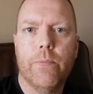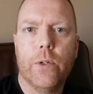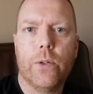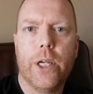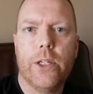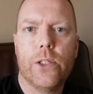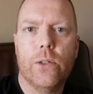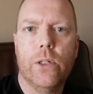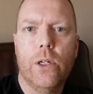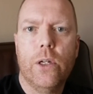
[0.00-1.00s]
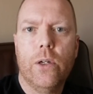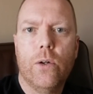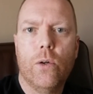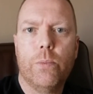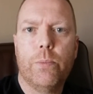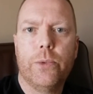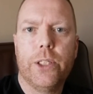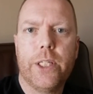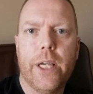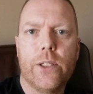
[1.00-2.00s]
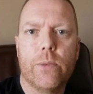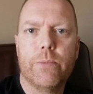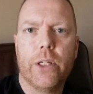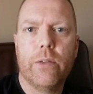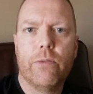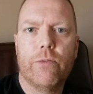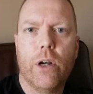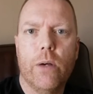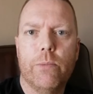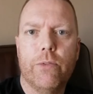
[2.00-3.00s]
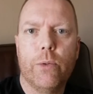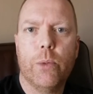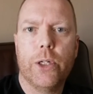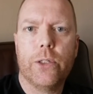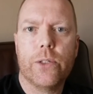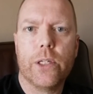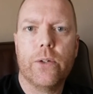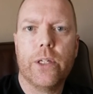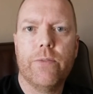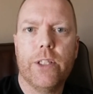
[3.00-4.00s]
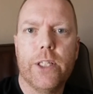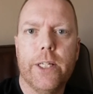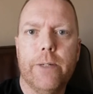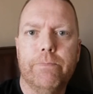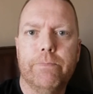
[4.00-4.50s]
Okay, so hope you take something from the few pointers I'm going to give you today.